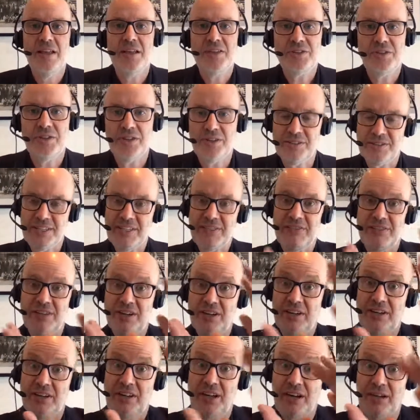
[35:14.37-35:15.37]
So it looked even
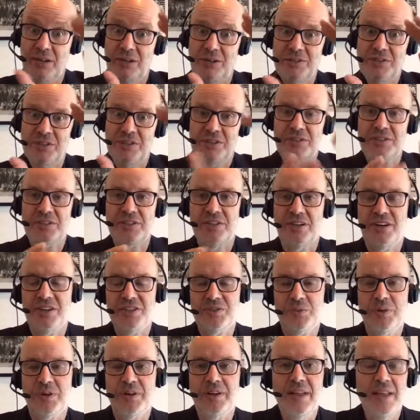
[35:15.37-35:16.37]
kind of closer to
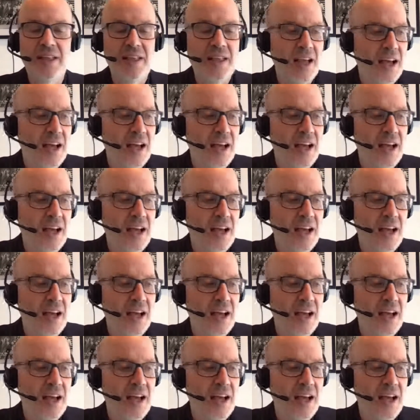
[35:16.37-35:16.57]
SARS-1.